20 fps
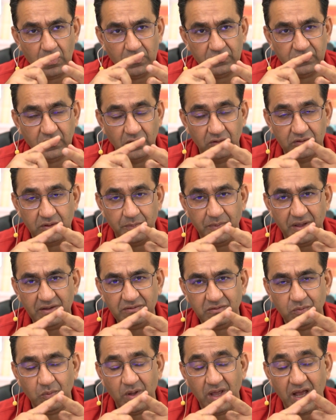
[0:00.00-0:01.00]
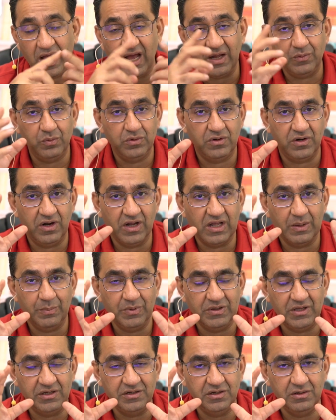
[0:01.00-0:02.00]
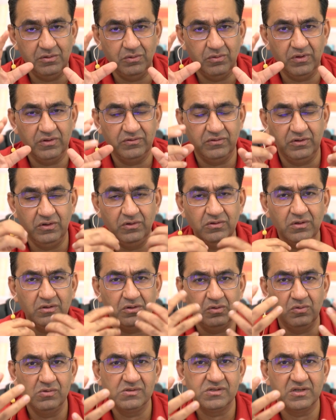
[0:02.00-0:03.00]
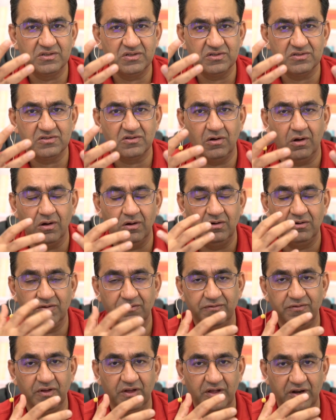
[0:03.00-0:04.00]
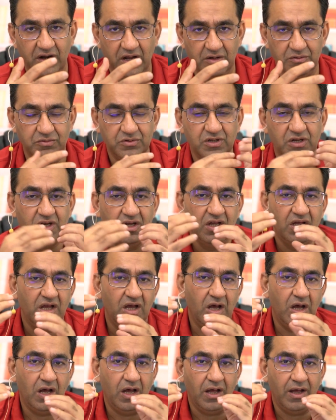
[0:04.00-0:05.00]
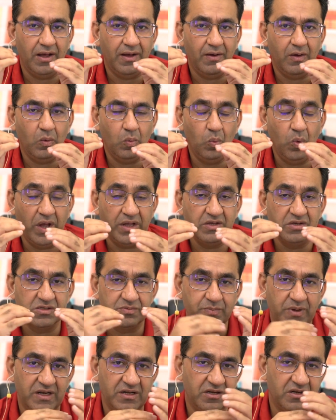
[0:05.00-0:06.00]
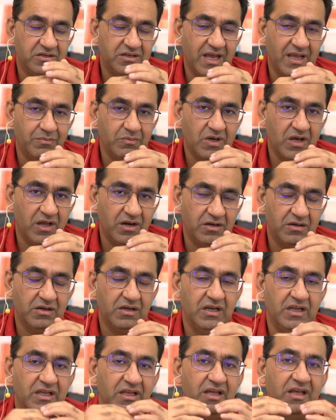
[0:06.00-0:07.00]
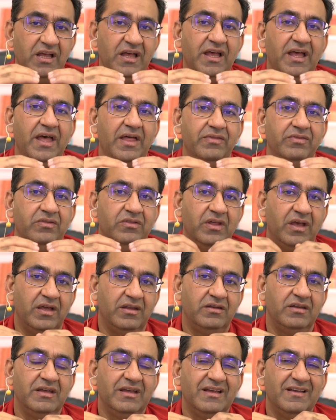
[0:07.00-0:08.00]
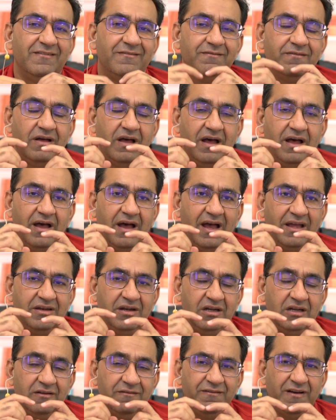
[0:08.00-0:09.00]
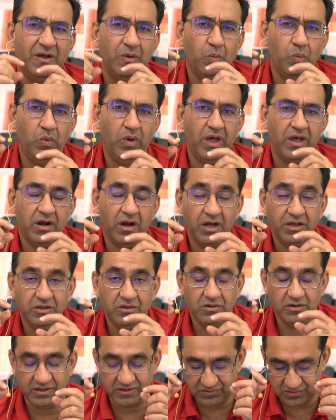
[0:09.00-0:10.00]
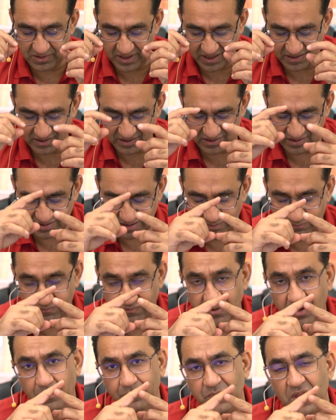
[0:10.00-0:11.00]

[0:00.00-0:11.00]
So the best way I would recommend that you do is use a tool such as Toggle to figure out where you spend your time currently, and then identify where are you extract that time from.